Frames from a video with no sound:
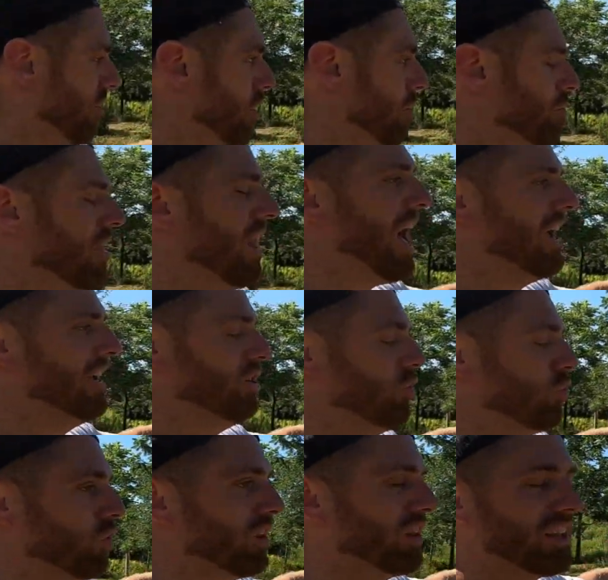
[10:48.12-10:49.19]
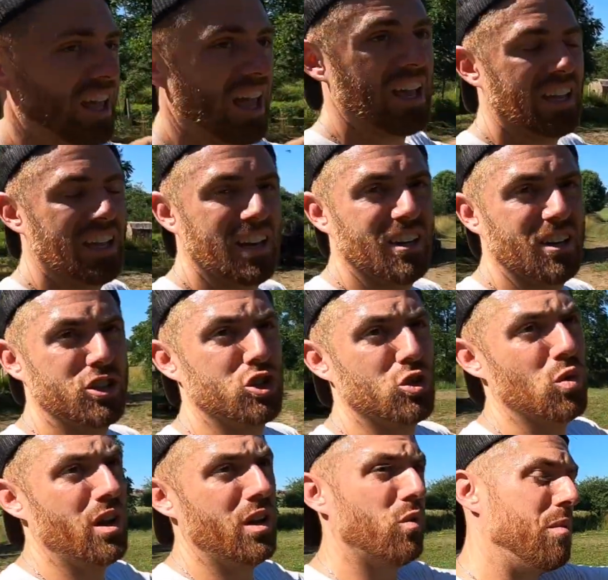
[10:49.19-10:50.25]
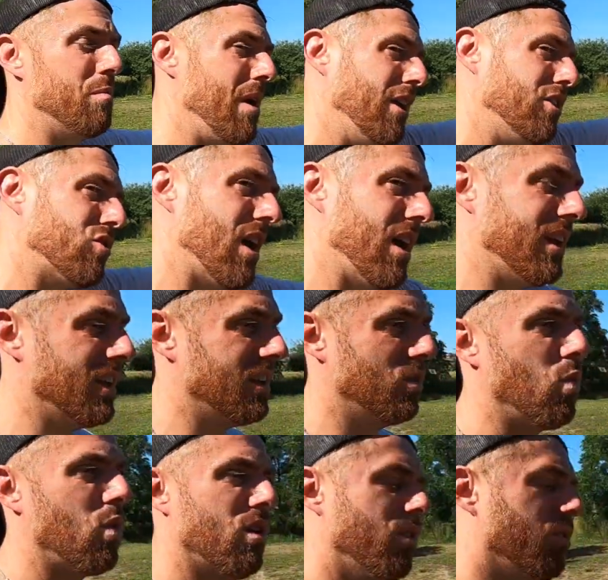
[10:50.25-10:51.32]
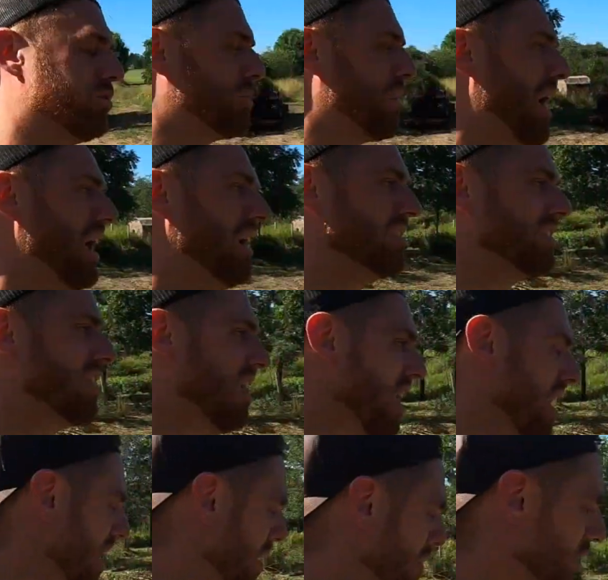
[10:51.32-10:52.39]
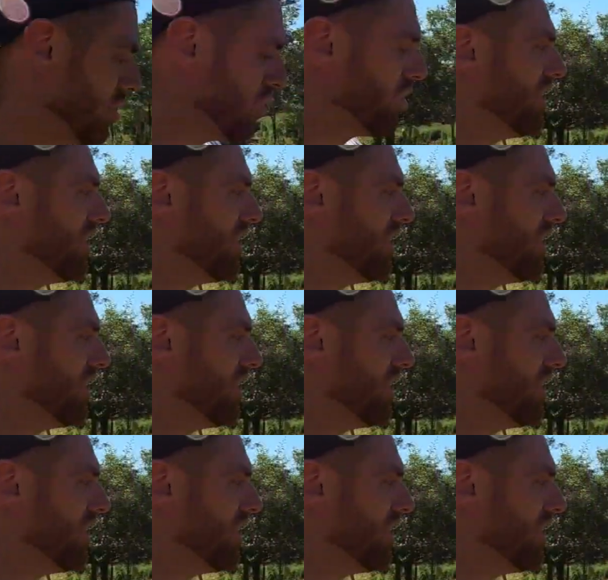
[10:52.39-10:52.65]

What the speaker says: for a blind. You really can't get in a tree. We may try and get in one of those pines, but you